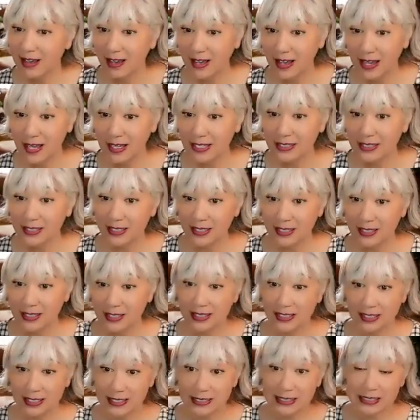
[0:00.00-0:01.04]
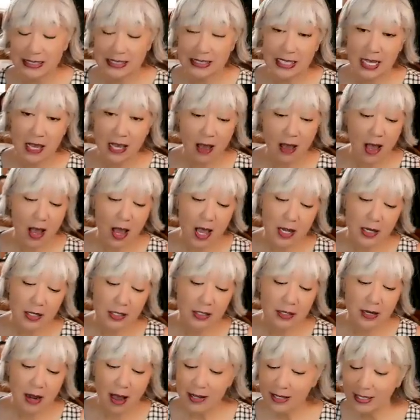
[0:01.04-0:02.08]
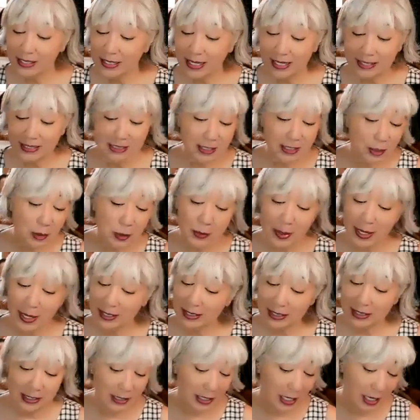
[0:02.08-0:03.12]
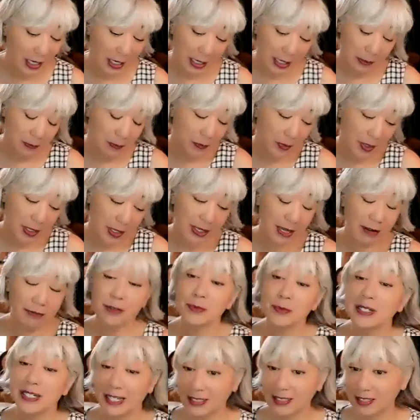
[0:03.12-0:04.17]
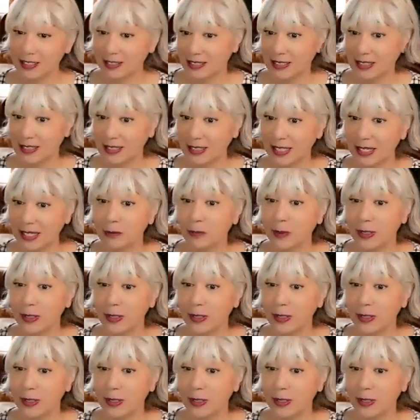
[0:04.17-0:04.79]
And it is not connected to any government agency.